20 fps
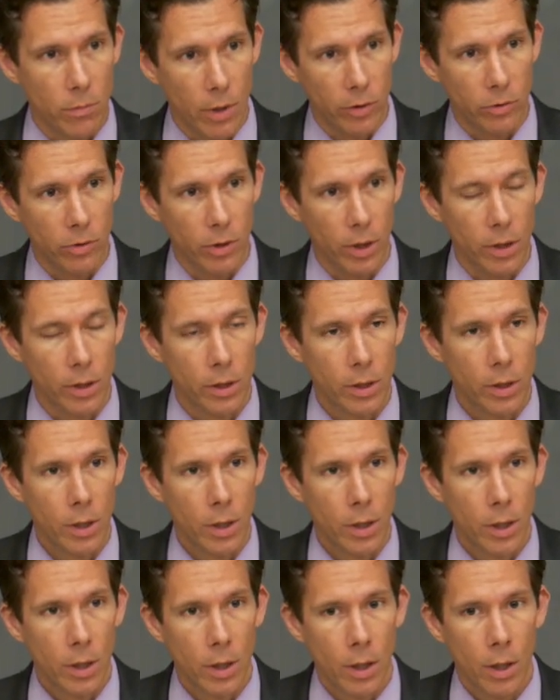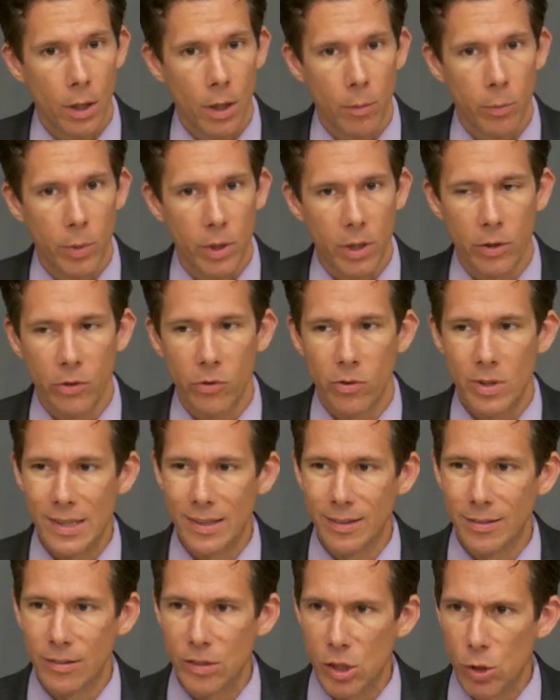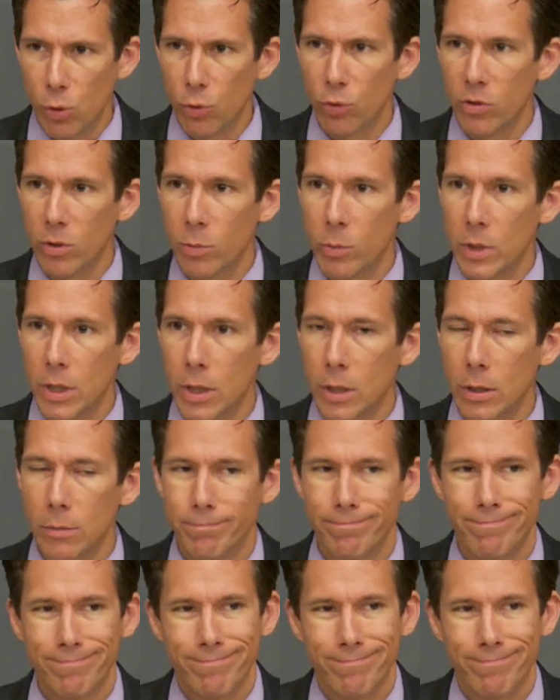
they say, because things used to be